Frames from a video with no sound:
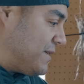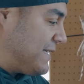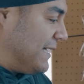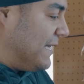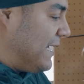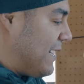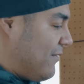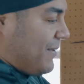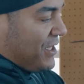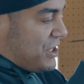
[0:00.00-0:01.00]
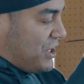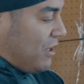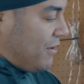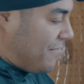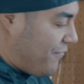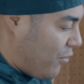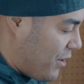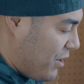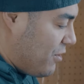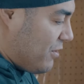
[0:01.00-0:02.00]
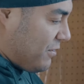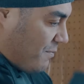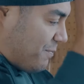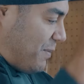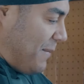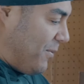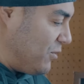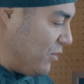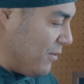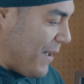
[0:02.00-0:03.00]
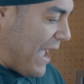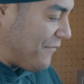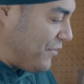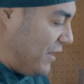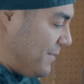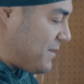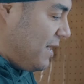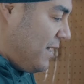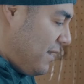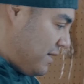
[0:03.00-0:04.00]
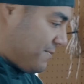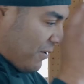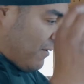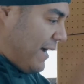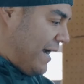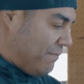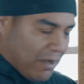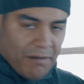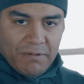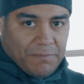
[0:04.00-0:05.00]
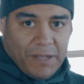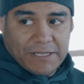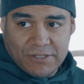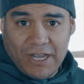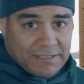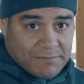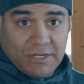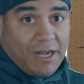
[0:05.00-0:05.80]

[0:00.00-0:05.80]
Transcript: the ceiling, everybody's cheering for you, people are doing backflips, there's parade, blah, blah, blah. It's awesome. It's an